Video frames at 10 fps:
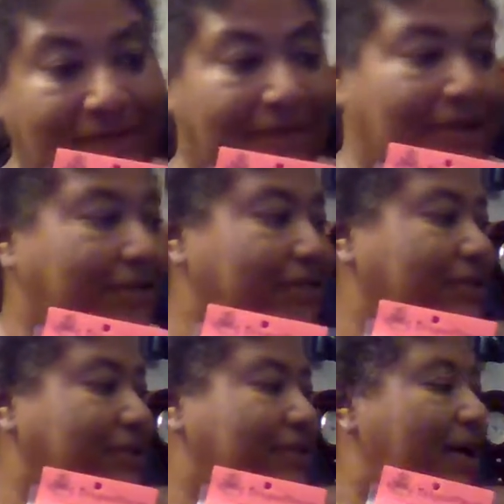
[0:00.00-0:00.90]
video, as
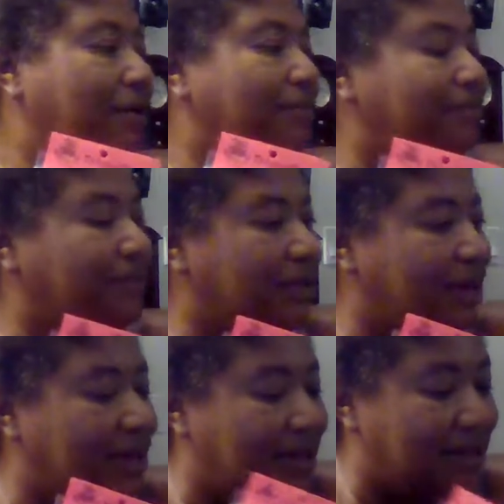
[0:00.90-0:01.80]
you can tell.
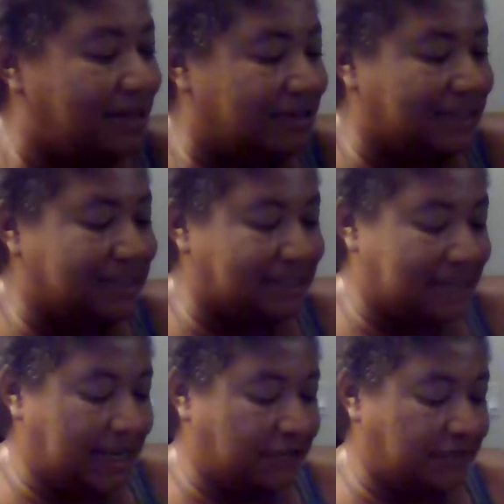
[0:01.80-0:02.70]
Just a
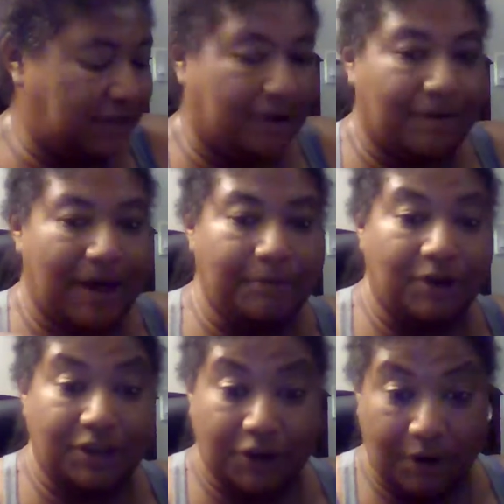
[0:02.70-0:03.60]
sage video. I'm
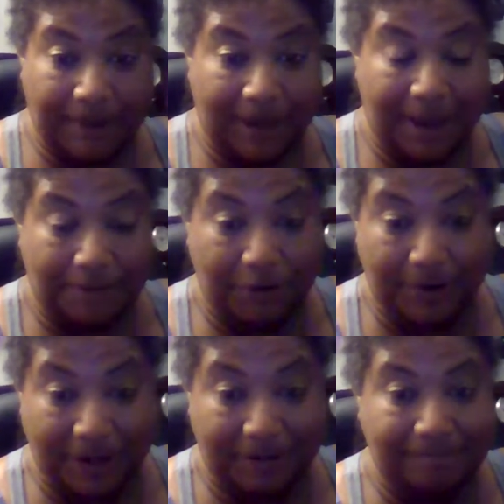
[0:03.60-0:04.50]
going to turn my camera
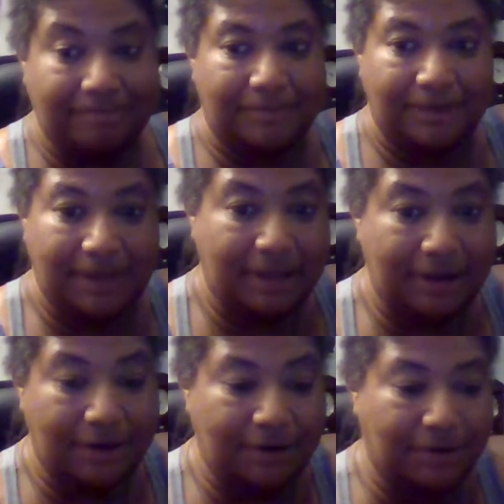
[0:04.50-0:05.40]
around.
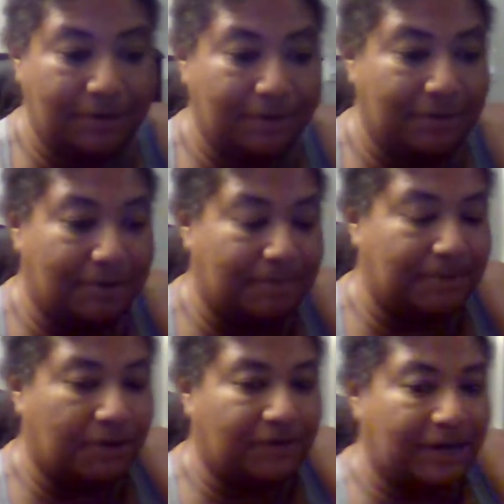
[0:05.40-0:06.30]

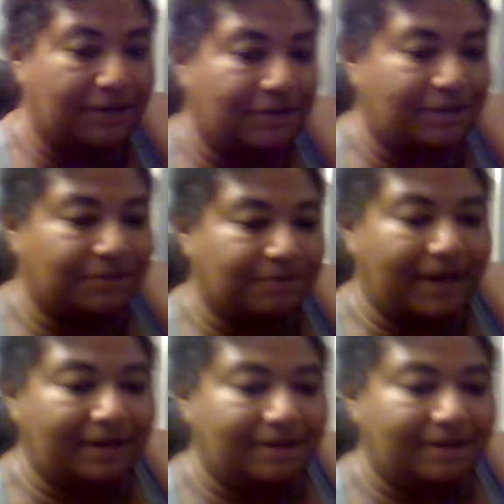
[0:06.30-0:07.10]
Hopefully I do this right.